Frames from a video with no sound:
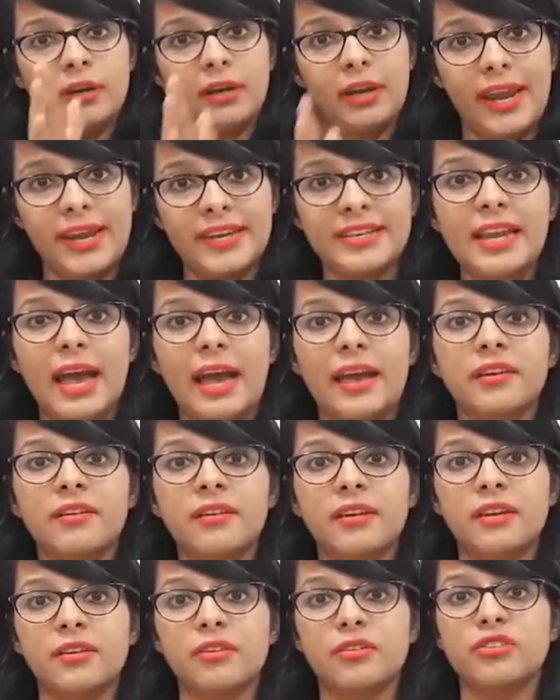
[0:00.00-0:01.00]
entire
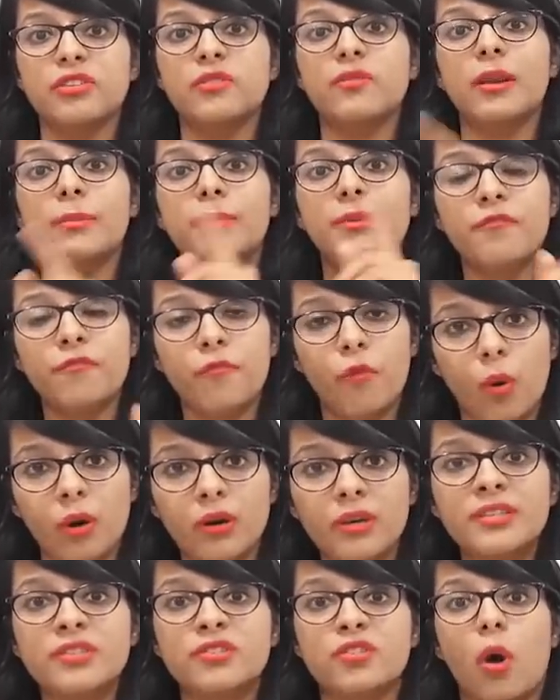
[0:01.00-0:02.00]
energy will be
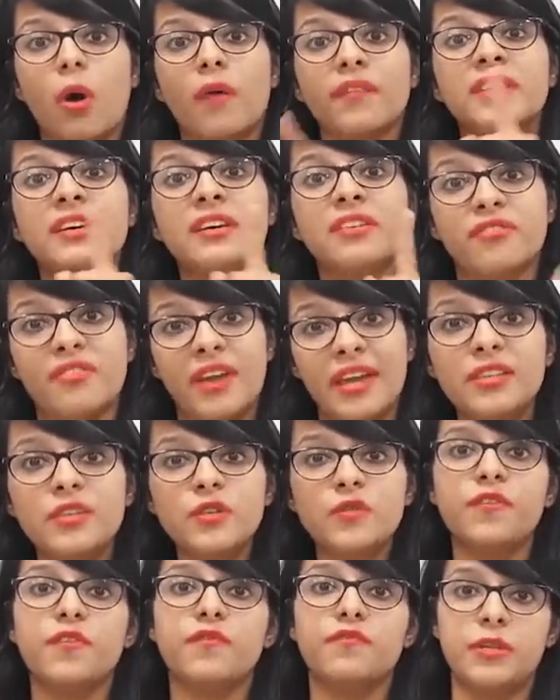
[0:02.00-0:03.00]
focused on the
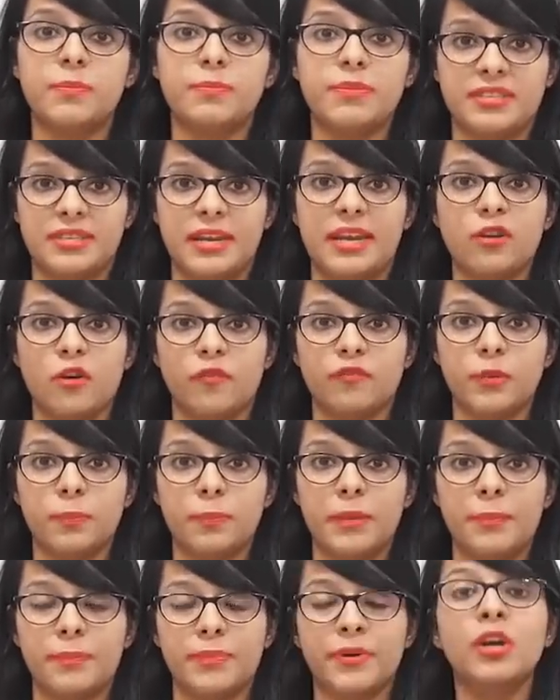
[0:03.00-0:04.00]
rest 50% of the
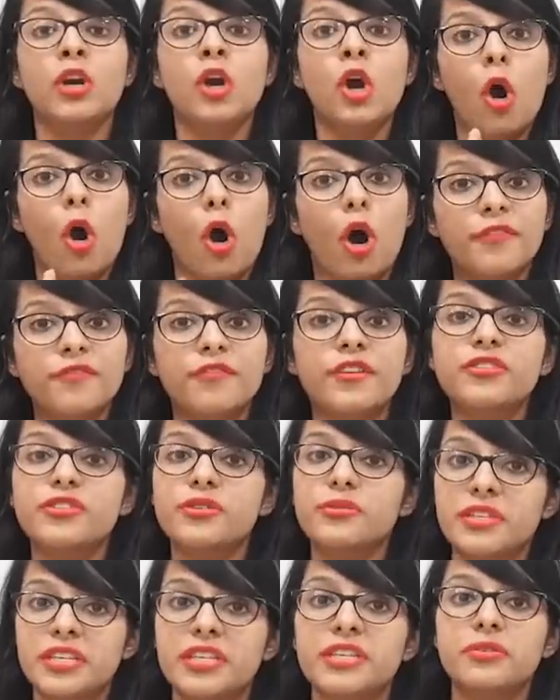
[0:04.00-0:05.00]
paper on which
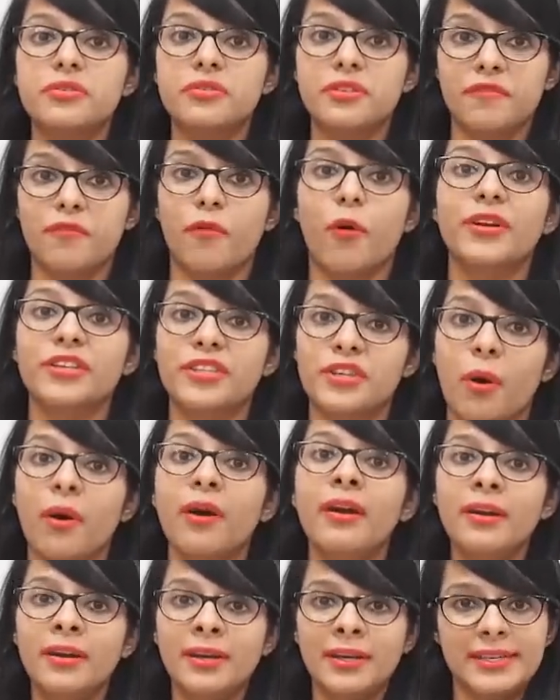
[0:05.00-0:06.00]
you need to devote
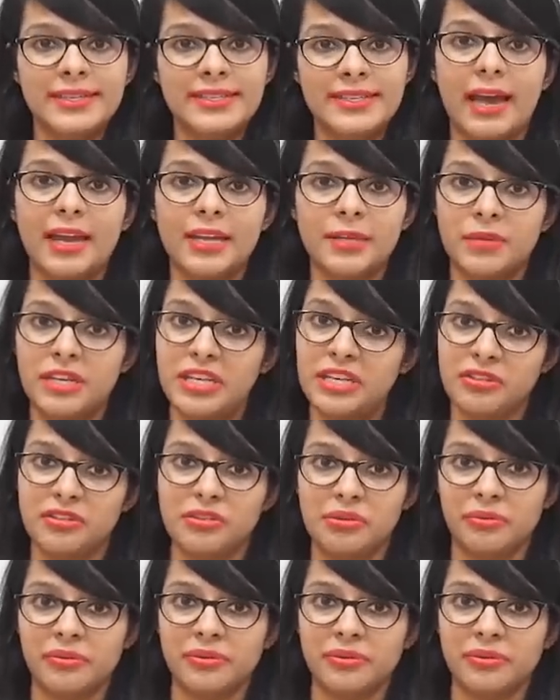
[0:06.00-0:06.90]
your time into.